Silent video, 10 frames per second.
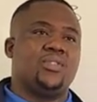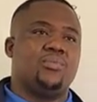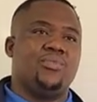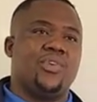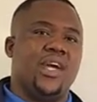was
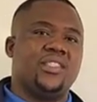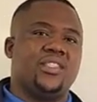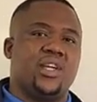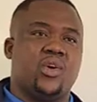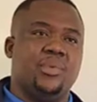moving at
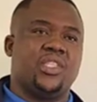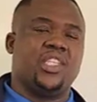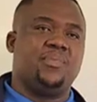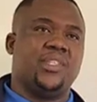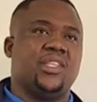0
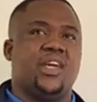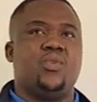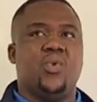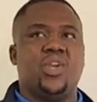meters per second.